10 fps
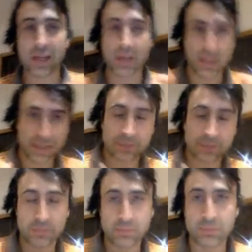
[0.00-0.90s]
and
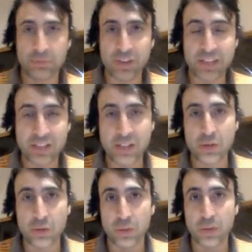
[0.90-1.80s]
our fancy
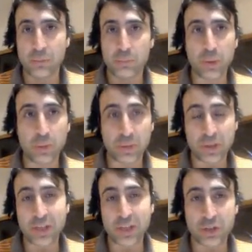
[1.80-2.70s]
new
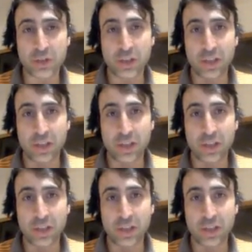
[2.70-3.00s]
permutation